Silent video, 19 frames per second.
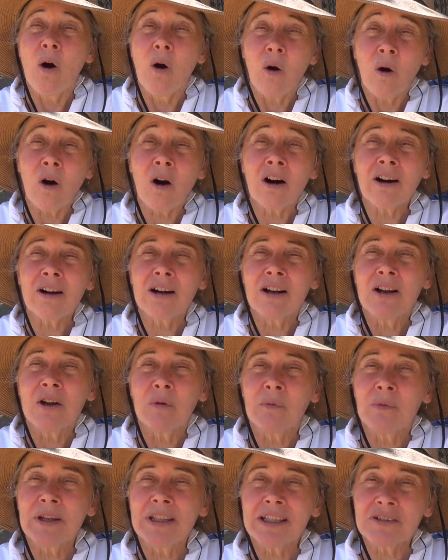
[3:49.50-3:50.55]
Or
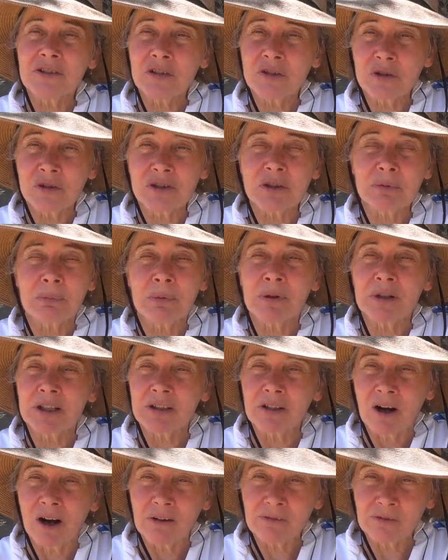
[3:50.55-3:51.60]
we can choose to put
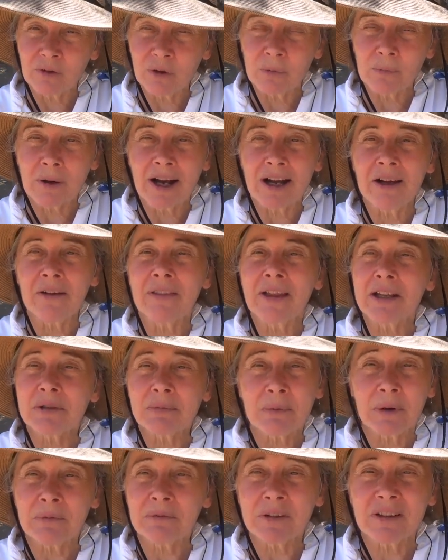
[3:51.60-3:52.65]
it off for a while, that's
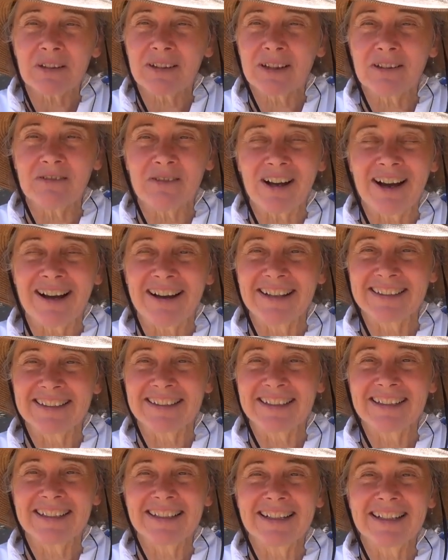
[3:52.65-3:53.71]
perfectly fine.
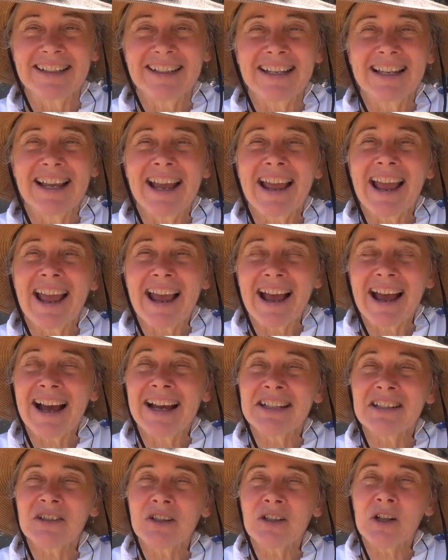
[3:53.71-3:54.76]

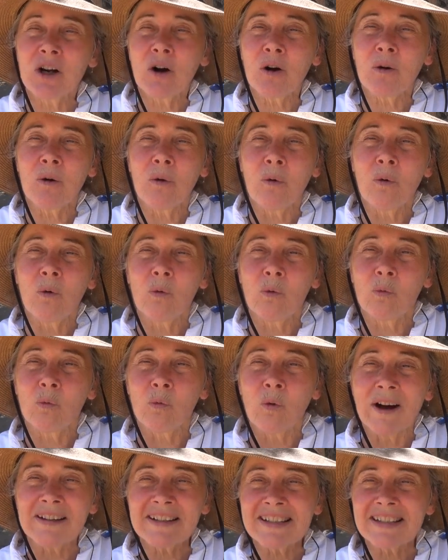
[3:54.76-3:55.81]
And you know,
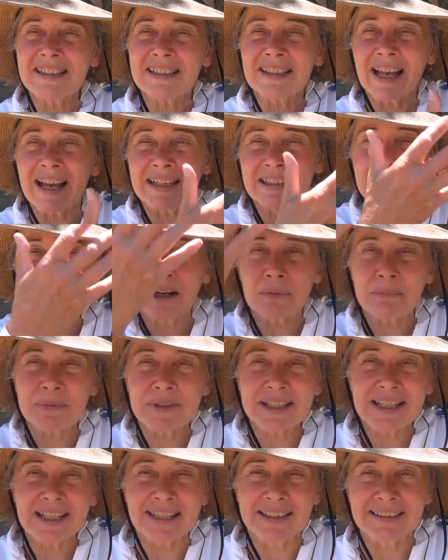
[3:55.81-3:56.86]
once the light
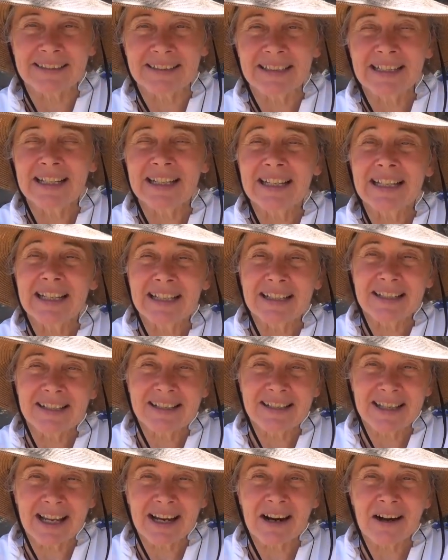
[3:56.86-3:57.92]
comes in,
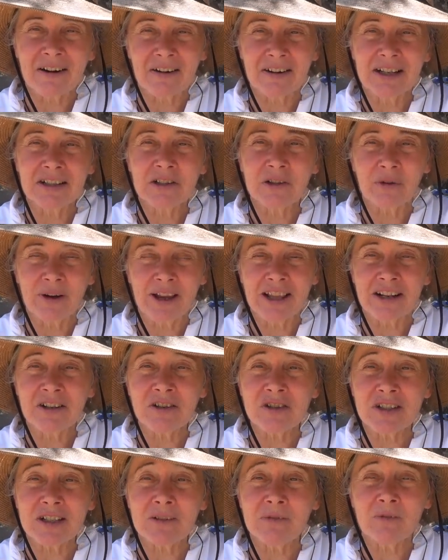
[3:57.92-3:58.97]
it's there in your
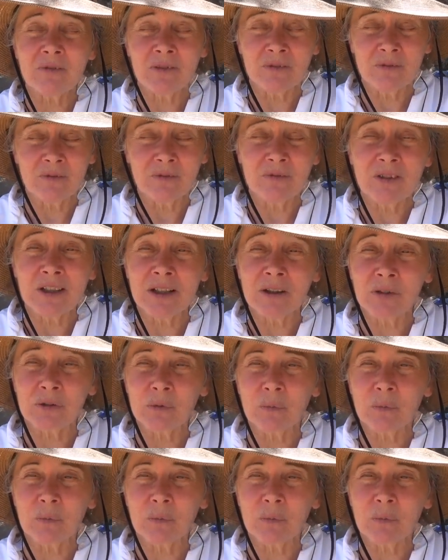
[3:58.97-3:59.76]
energy field